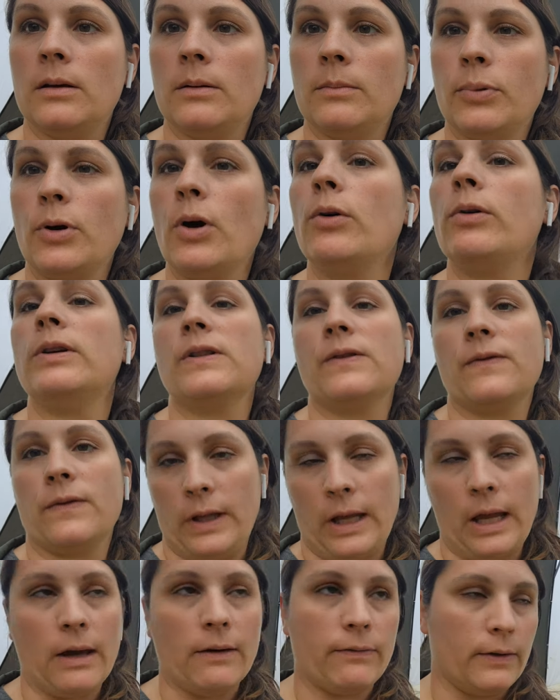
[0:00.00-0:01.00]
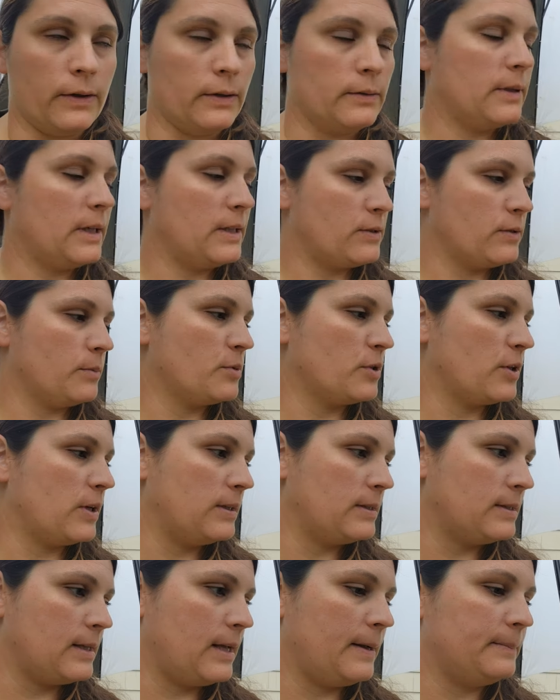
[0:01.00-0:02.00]
produce for the effort. That's what I'm trying
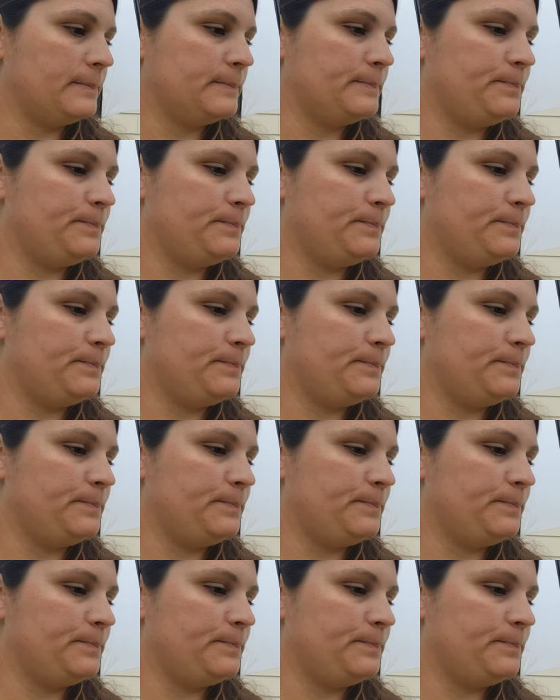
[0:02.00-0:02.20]
to say.